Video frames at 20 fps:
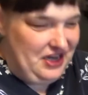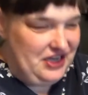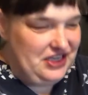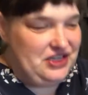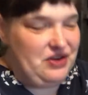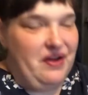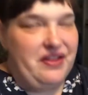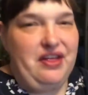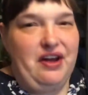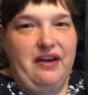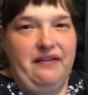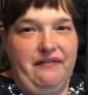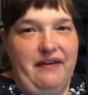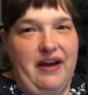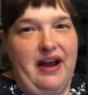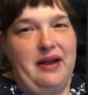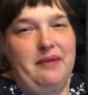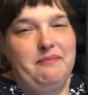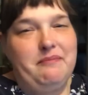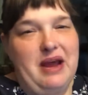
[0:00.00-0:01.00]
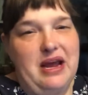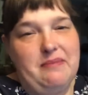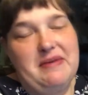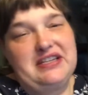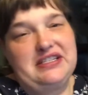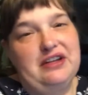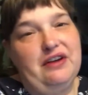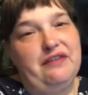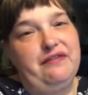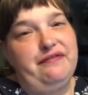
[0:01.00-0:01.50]
so I thought if I make
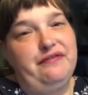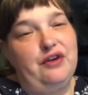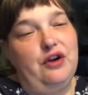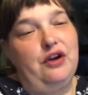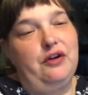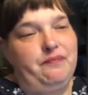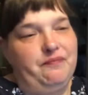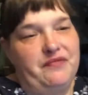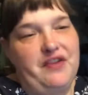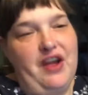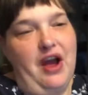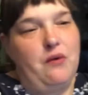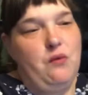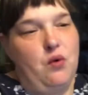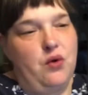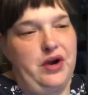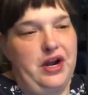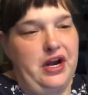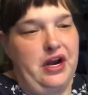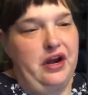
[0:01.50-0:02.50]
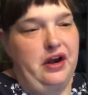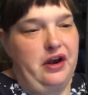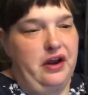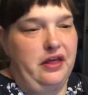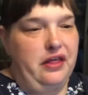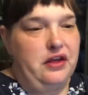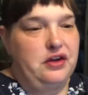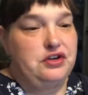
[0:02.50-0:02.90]
myself full, I won't eat any of the